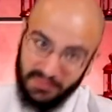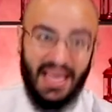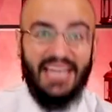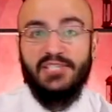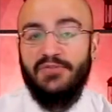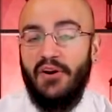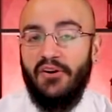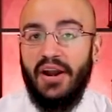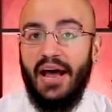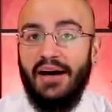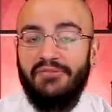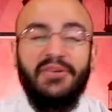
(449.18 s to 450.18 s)
that's fair
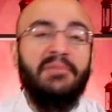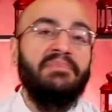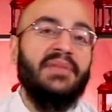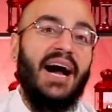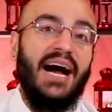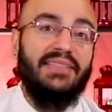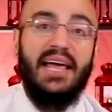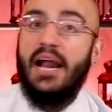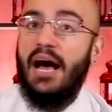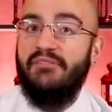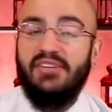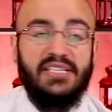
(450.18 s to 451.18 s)
enough. Uh, that
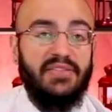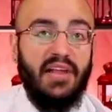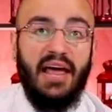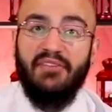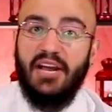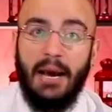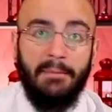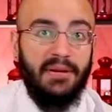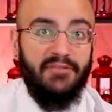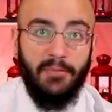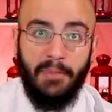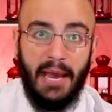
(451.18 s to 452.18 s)
obviously they'll have a couple
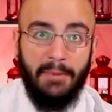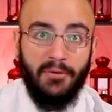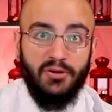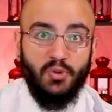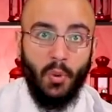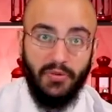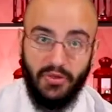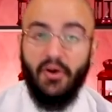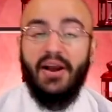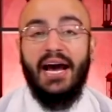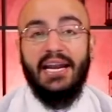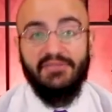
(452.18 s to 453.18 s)
of the papers where
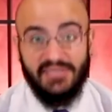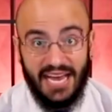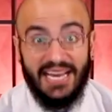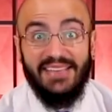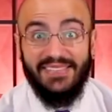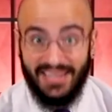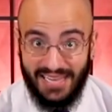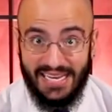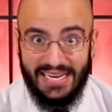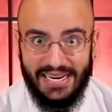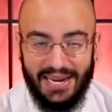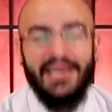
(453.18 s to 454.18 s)
they're kind of taking the
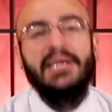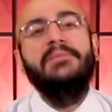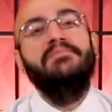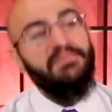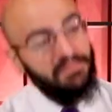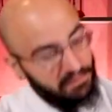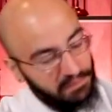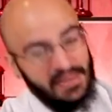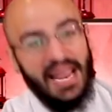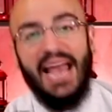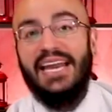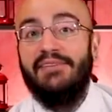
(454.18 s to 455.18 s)
lead
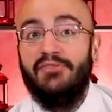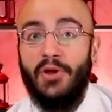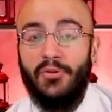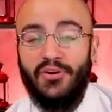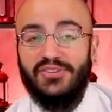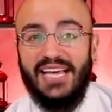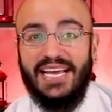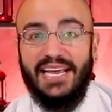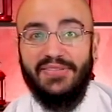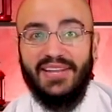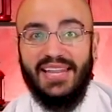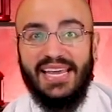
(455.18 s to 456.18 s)
and even though they're
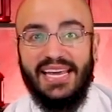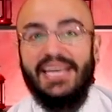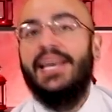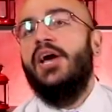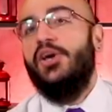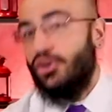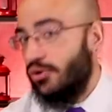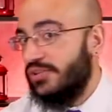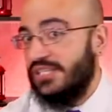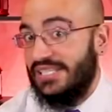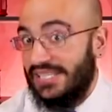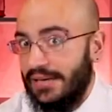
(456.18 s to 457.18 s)
taking the lead, you're
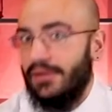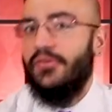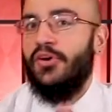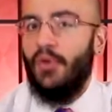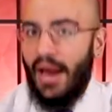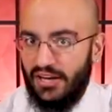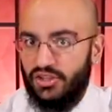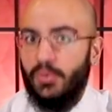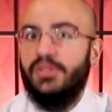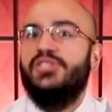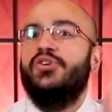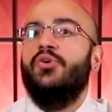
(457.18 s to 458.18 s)
still the
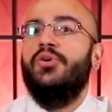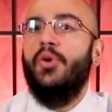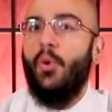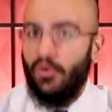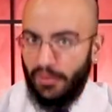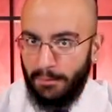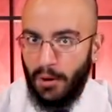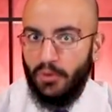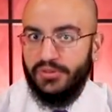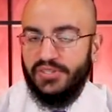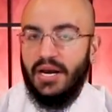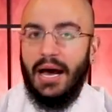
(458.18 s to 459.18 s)
graduate student or the
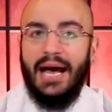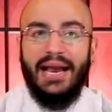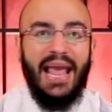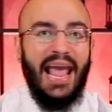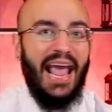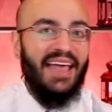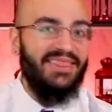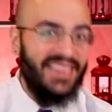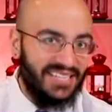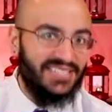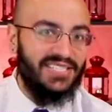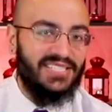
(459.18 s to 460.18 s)
postdoc, and
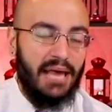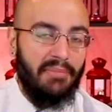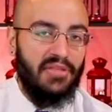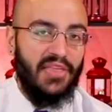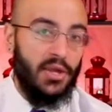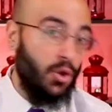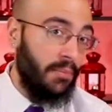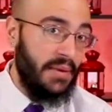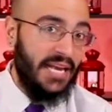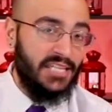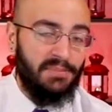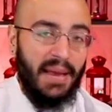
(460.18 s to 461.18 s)
this is something that you'll be
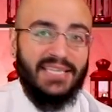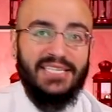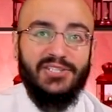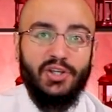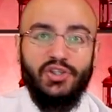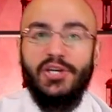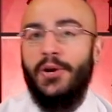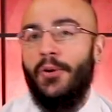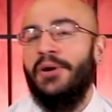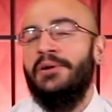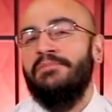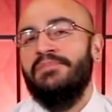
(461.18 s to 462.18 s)
expected to do.